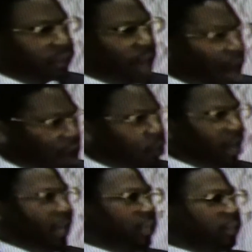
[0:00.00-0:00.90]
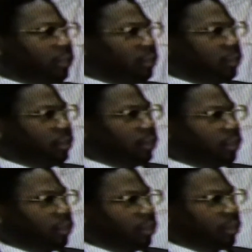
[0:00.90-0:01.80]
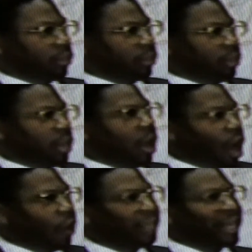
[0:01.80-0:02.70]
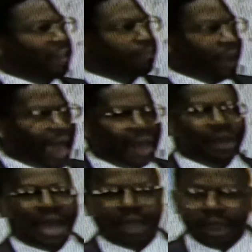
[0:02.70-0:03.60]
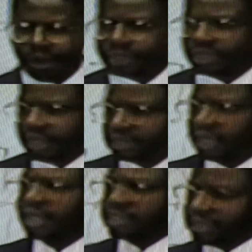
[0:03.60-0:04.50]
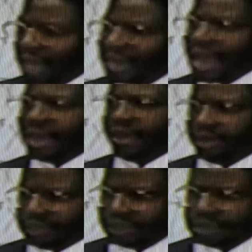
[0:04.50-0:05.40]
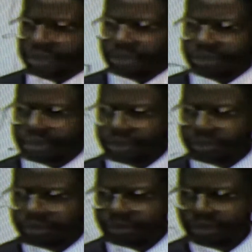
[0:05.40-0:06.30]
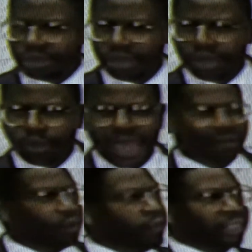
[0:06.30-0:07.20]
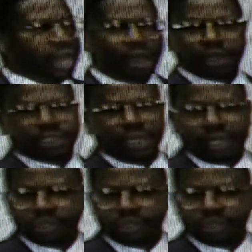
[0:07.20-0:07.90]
always. Always have pride in our heritage. Study our heritage. We have a rich heritage